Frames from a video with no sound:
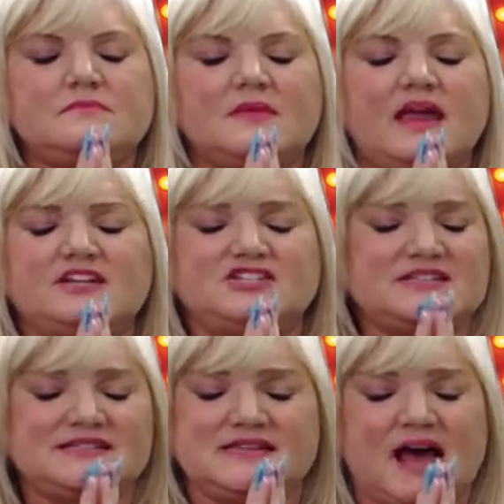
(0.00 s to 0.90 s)
and she
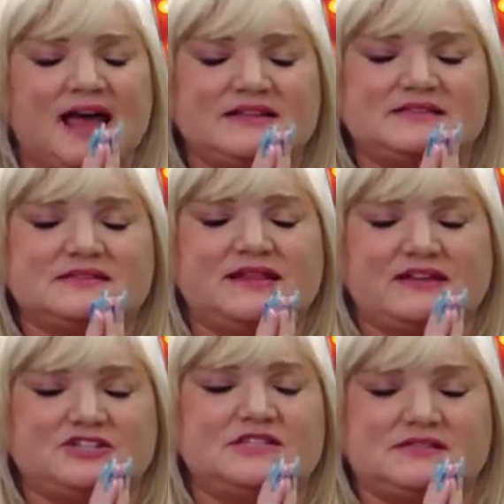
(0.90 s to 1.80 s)
decides
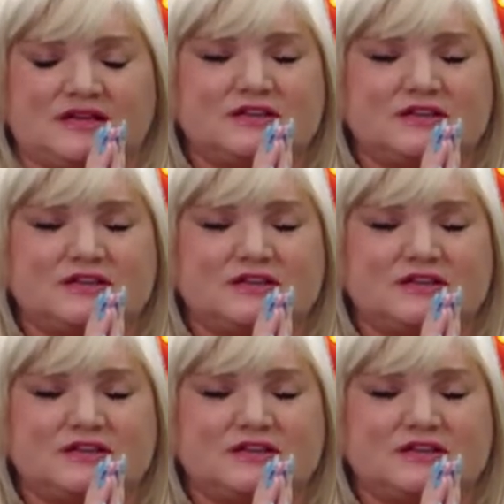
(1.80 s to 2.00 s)
that she's going to